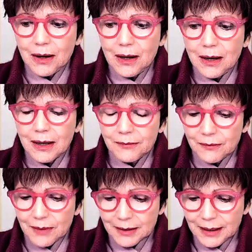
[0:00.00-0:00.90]
I
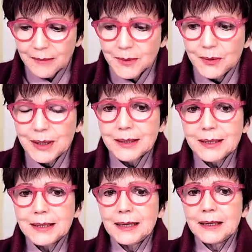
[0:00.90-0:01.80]
I come to
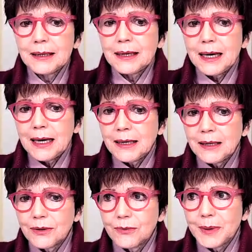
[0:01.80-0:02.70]
understand that the
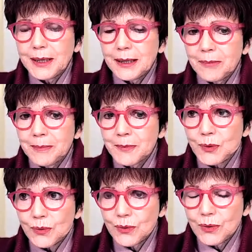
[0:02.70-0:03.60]
angel being
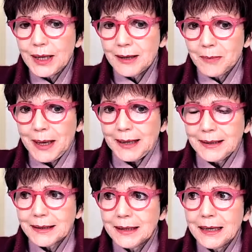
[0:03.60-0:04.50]
drawn and
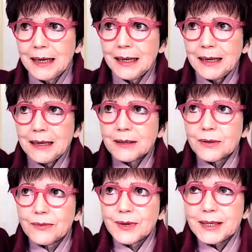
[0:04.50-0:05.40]
painted sort
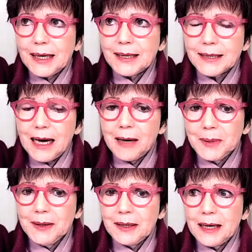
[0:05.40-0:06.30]
of stands up
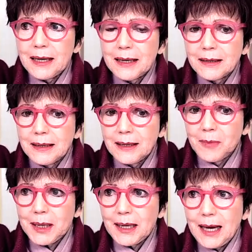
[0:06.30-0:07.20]
in the air near
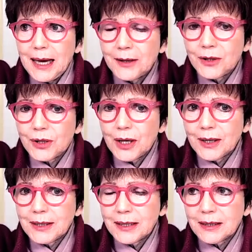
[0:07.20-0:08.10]
me and
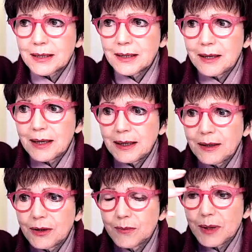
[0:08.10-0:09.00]
shines its light
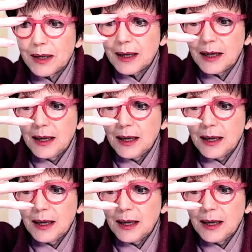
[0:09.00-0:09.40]
into my